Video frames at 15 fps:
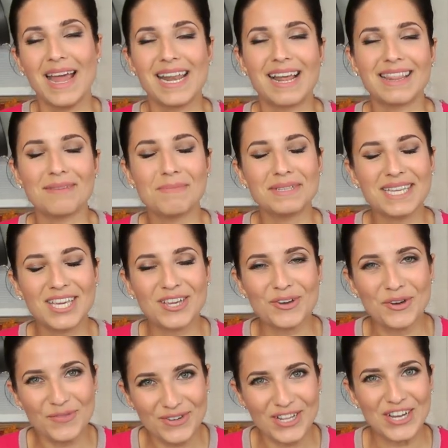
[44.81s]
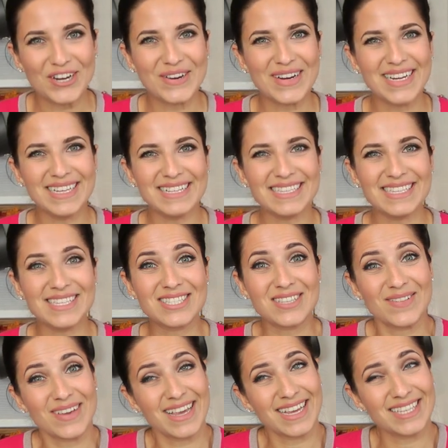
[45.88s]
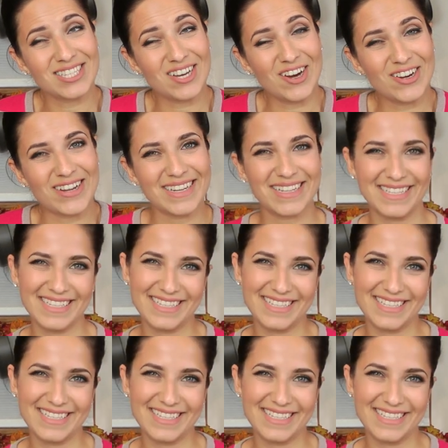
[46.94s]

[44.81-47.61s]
Now let me take you over the ingredients so we can get started.